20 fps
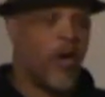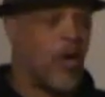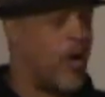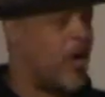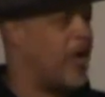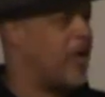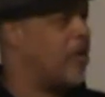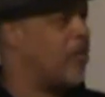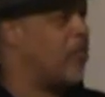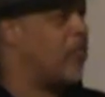
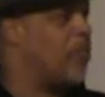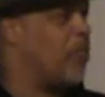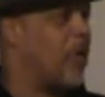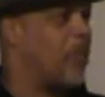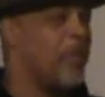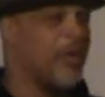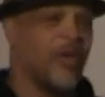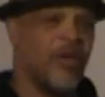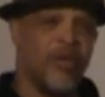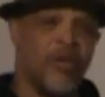Party, the
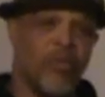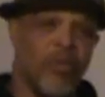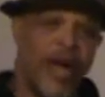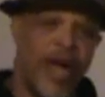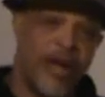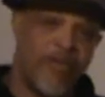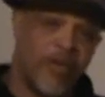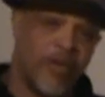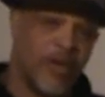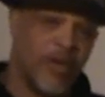Republic of New
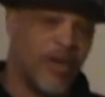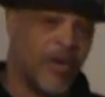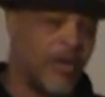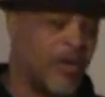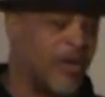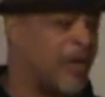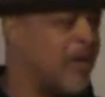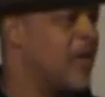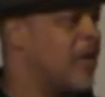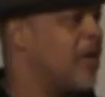
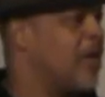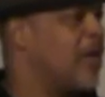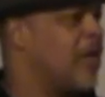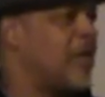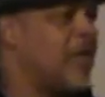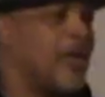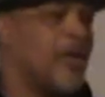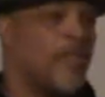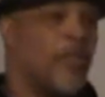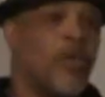Africa,
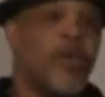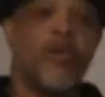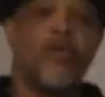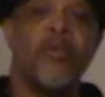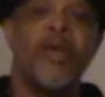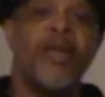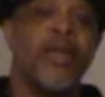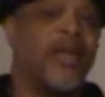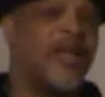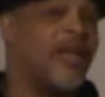the Puerto
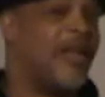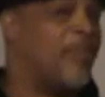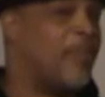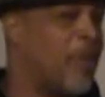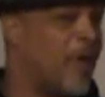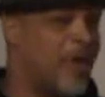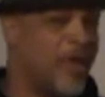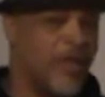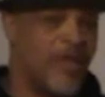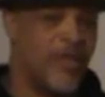Rican
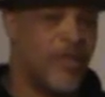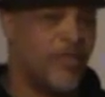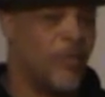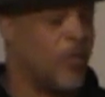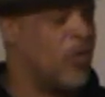independence